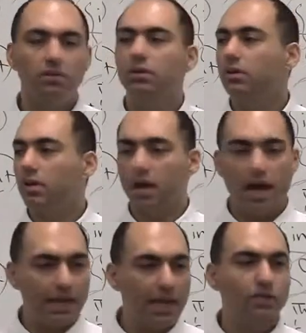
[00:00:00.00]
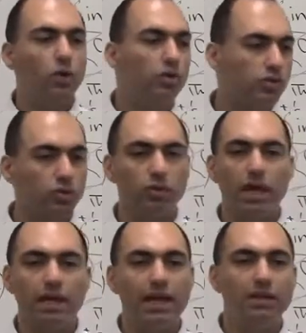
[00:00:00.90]
I can't go to school.
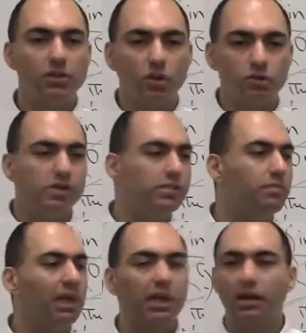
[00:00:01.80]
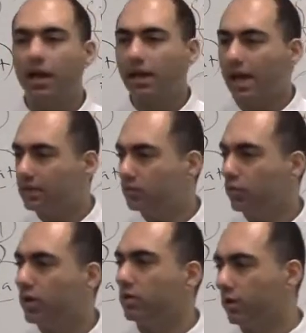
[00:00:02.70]
I can't go to the meeting. I can't
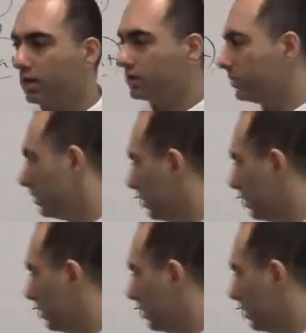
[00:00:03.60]
join you guys.